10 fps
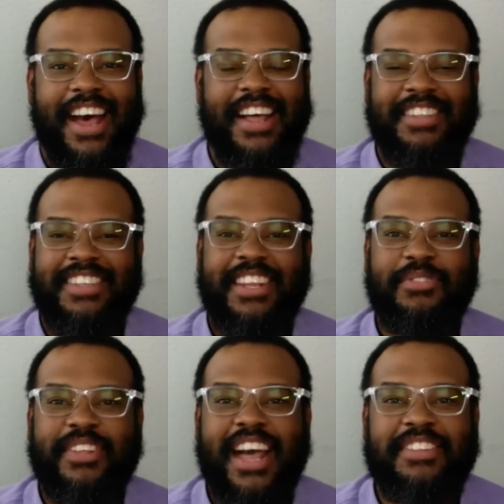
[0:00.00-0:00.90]
to see
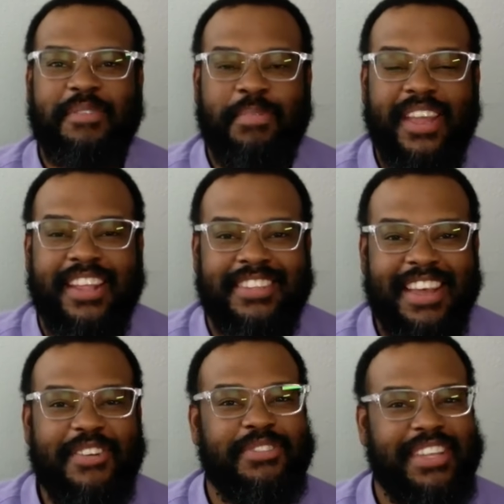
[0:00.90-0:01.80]
those guys compete, and
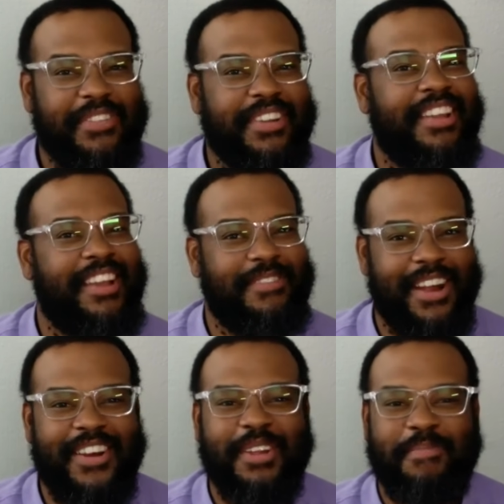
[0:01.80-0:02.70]
7-on-7 can get
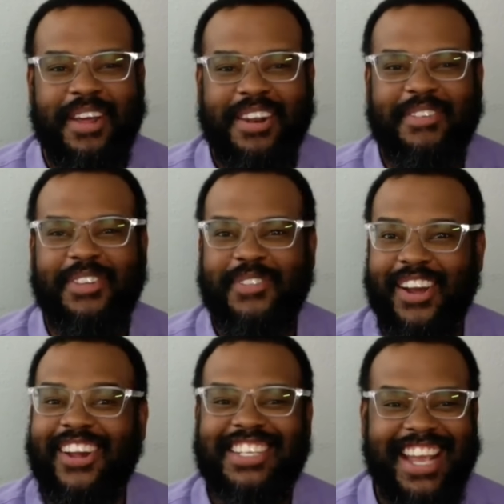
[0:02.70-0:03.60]
very competitive. It's
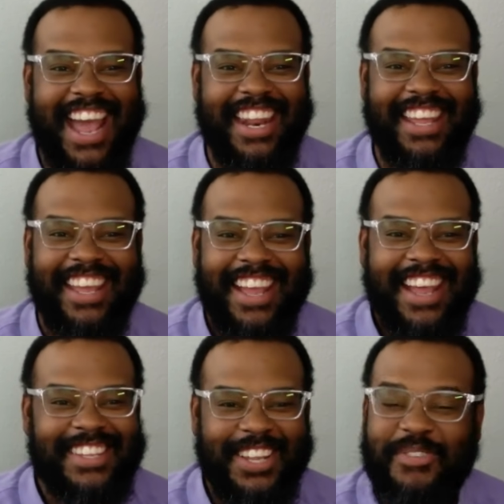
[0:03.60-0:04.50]
very chatty.
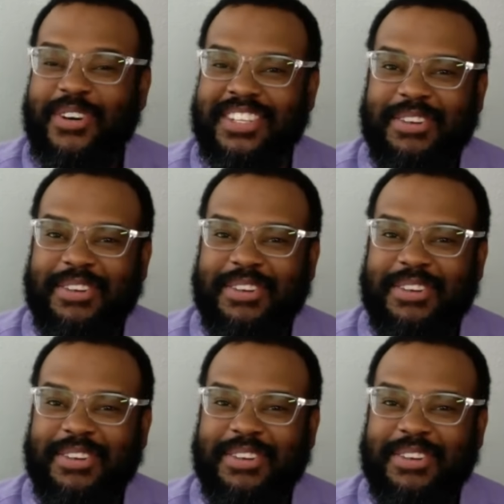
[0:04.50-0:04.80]
So you want to see